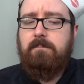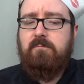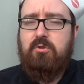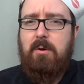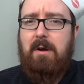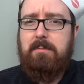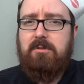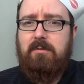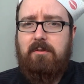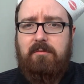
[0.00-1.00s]
strip pipes
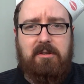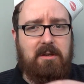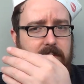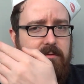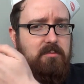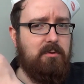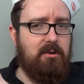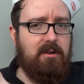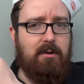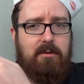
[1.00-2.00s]
are good both for keeping the
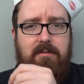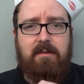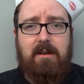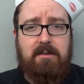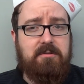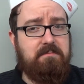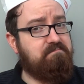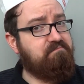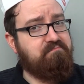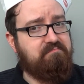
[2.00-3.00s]
smoke out of your face.
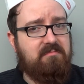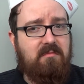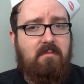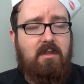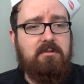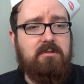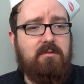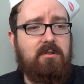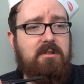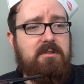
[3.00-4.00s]
So
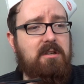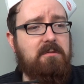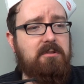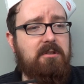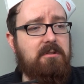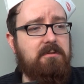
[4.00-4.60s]
there is that, you